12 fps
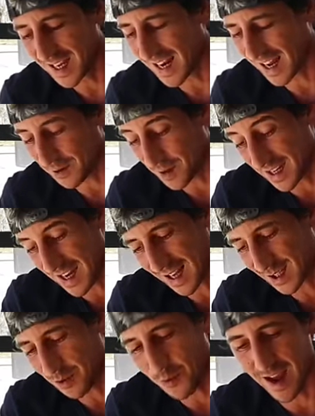did it. We
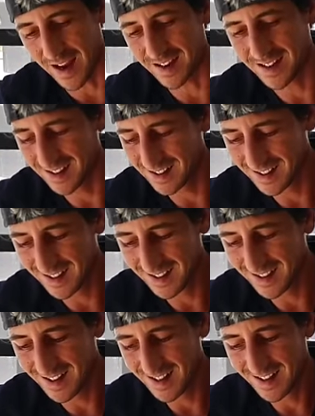got the win.
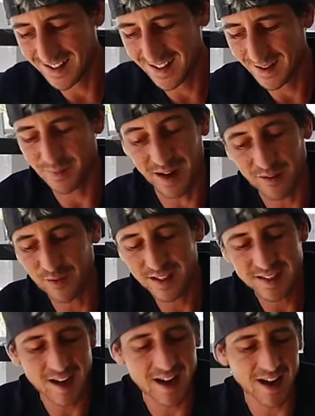But
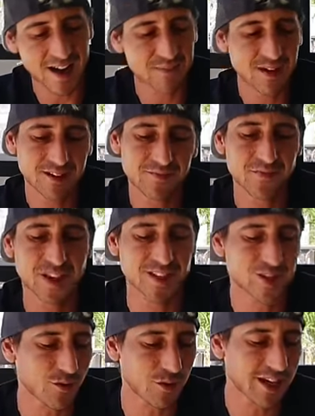every time,
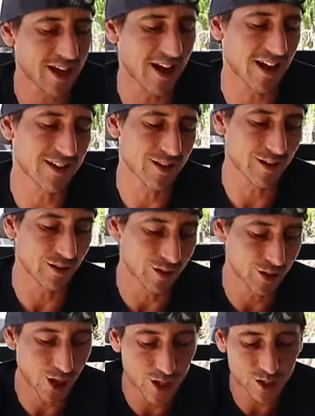that's all we got.
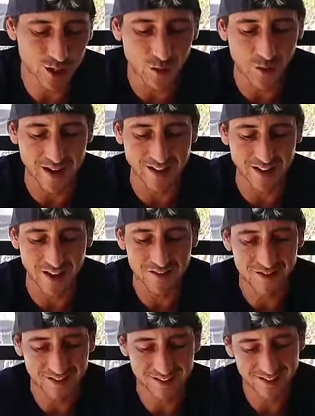Just the win, you
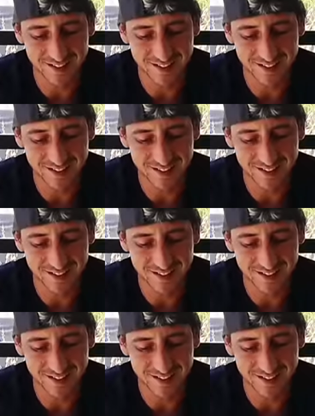know?